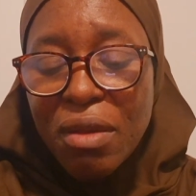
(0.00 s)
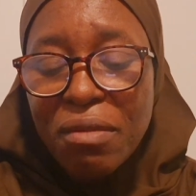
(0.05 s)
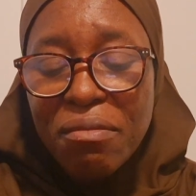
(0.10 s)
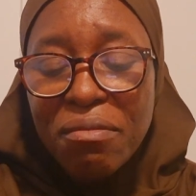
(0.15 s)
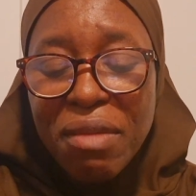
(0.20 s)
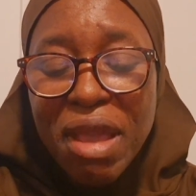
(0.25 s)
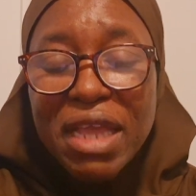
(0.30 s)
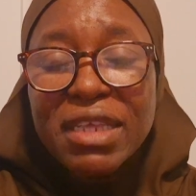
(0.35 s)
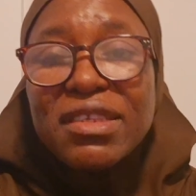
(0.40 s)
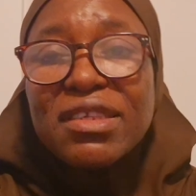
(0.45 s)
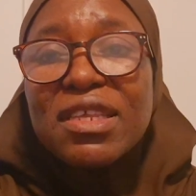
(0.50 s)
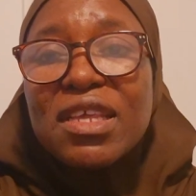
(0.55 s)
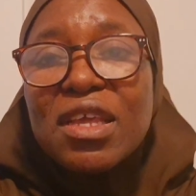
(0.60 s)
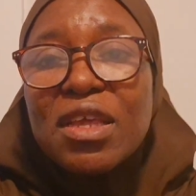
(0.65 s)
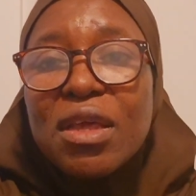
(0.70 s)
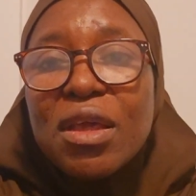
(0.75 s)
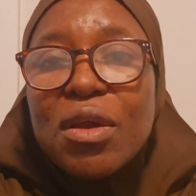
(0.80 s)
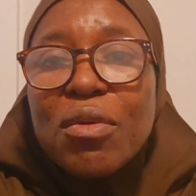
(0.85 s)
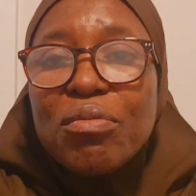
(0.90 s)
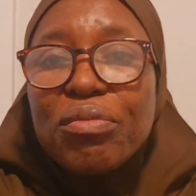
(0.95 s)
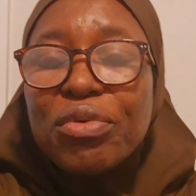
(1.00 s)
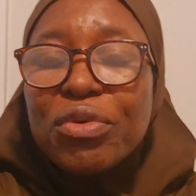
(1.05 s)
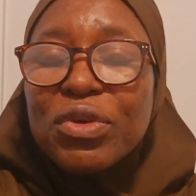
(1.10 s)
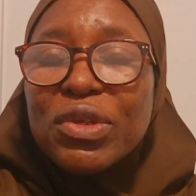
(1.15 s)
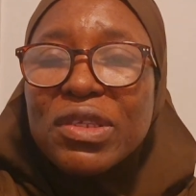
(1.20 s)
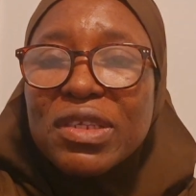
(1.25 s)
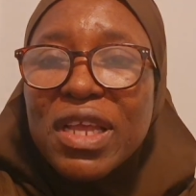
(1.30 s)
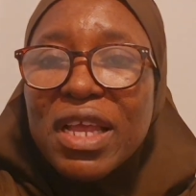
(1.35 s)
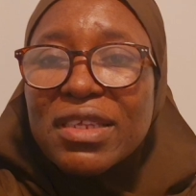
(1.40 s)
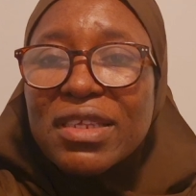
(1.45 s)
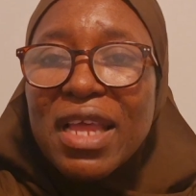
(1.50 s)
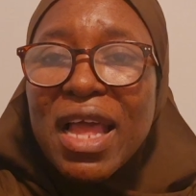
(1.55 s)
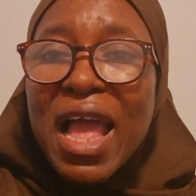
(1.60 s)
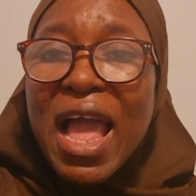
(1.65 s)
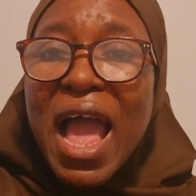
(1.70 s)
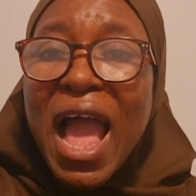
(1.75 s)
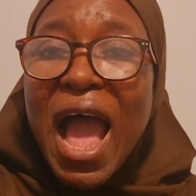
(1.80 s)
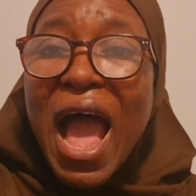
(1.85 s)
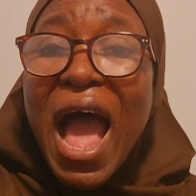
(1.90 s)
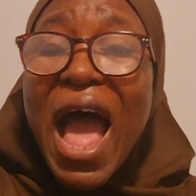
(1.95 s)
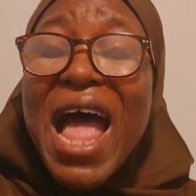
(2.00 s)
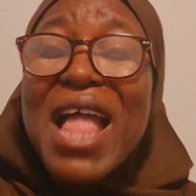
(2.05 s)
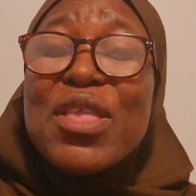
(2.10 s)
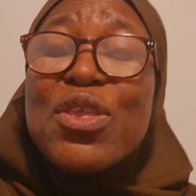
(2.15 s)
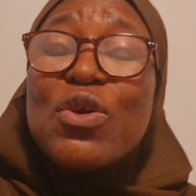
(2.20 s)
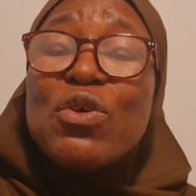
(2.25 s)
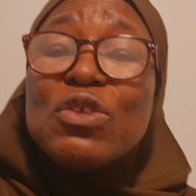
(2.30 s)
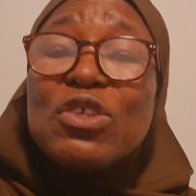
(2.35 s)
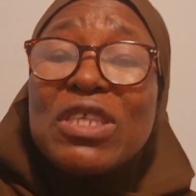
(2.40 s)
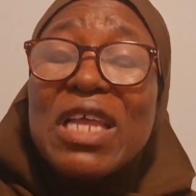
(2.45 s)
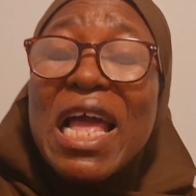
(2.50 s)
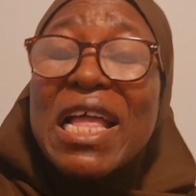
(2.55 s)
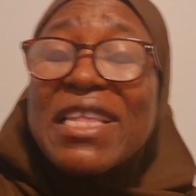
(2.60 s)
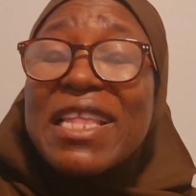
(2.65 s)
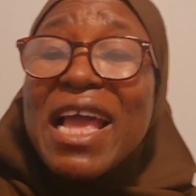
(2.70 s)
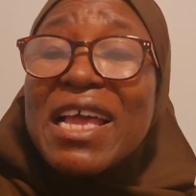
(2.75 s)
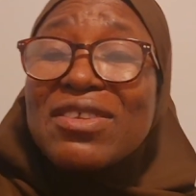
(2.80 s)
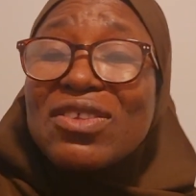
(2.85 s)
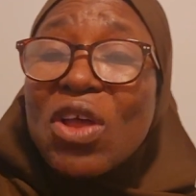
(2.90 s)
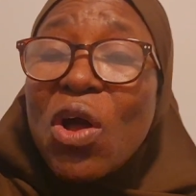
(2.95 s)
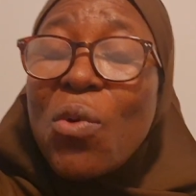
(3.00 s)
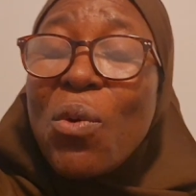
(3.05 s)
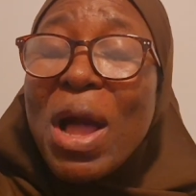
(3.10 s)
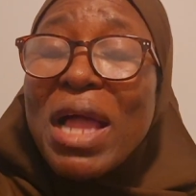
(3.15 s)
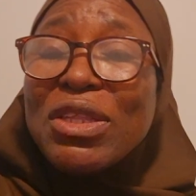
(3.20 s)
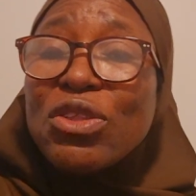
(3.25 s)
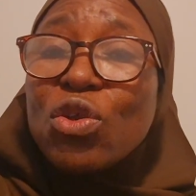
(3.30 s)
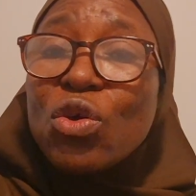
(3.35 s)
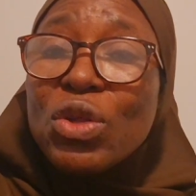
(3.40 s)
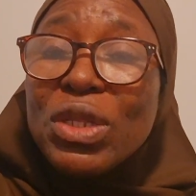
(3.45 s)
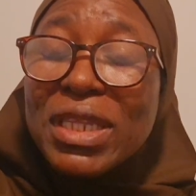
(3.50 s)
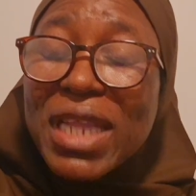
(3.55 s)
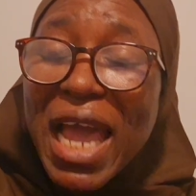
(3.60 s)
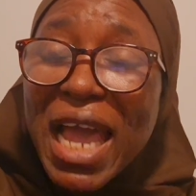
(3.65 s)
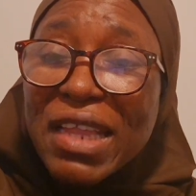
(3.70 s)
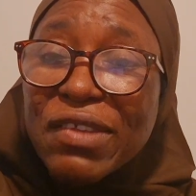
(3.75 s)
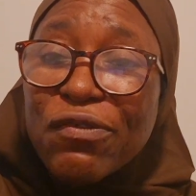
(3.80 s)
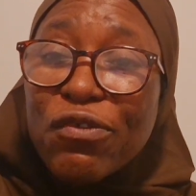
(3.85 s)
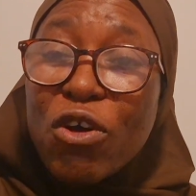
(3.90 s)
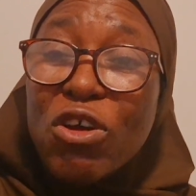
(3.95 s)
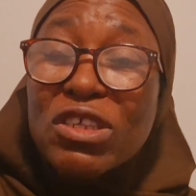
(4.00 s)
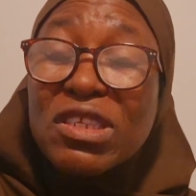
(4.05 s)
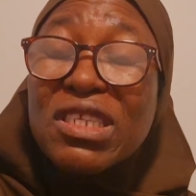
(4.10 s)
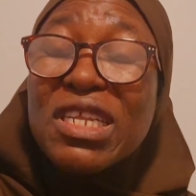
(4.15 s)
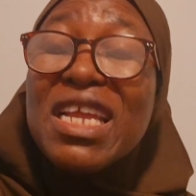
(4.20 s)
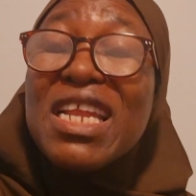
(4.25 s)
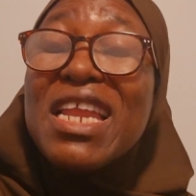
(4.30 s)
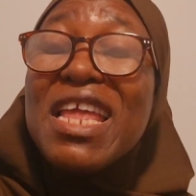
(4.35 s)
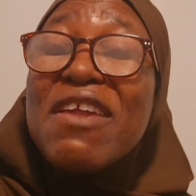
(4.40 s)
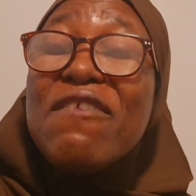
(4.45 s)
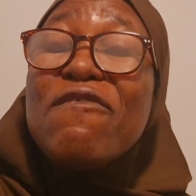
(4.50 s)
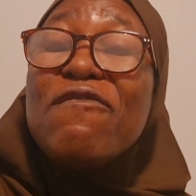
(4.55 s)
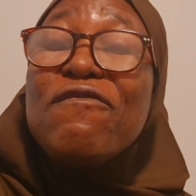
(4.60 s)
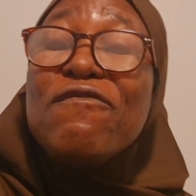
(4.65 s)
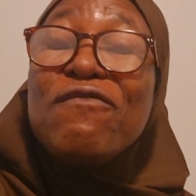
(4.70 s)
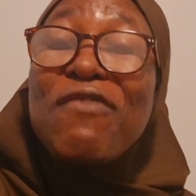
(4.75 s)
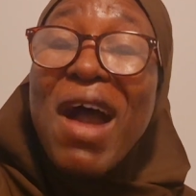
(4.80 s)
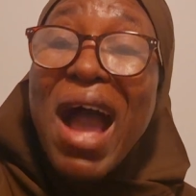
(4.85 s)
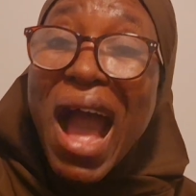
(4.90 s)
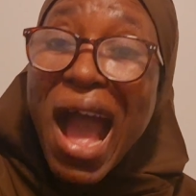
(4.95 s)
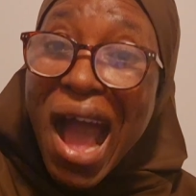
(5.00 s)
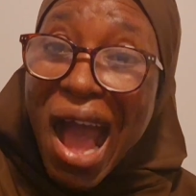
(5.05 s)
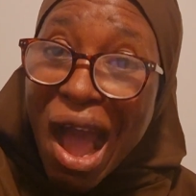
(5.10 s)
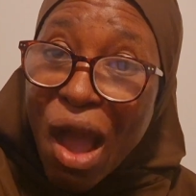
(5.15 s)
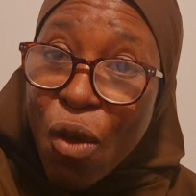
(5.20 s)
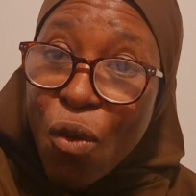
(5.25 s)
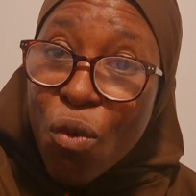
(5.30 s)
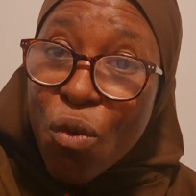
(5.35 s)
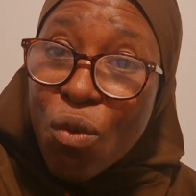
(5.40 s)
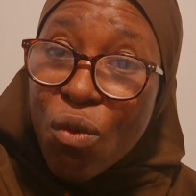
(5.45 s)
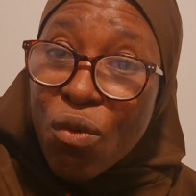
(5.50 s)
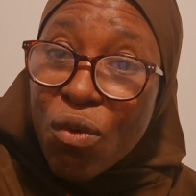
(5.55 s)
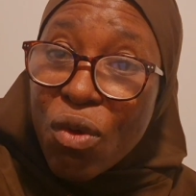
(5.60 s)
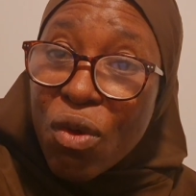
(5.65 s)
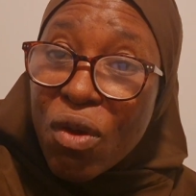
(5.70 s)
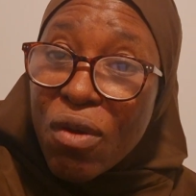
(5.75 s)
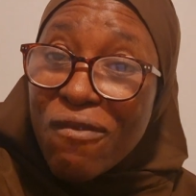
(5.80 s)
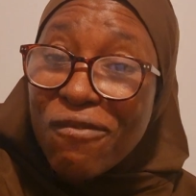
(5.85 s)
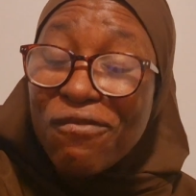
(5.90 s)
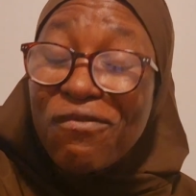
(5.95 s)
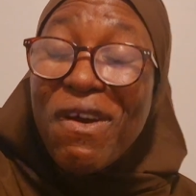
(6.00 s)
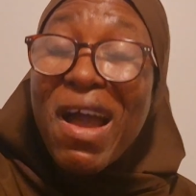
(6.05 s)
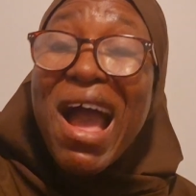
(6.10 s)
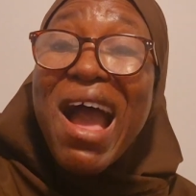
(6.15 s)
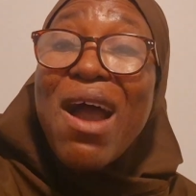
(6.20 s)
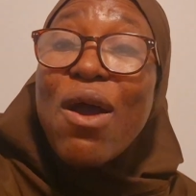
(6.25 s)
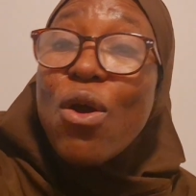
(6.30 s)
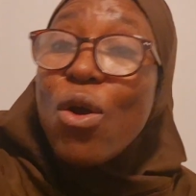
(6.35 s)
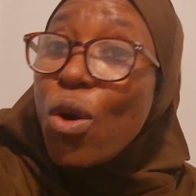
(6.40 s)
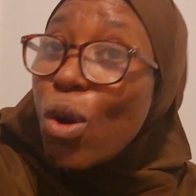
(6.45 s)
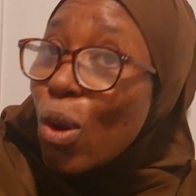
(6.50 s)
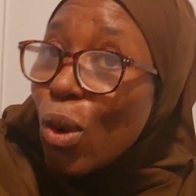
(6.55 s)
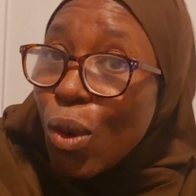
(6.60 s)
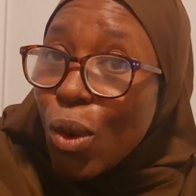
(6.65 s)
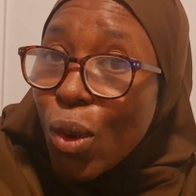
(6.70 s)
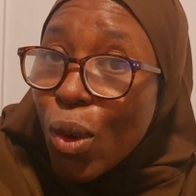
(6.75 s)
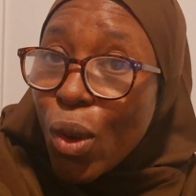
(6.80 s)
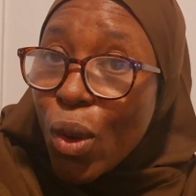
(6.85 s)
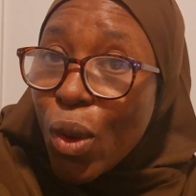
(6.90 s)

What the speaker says: Mercy process. How do you sentence someone to death for stealing fowl? Fowl.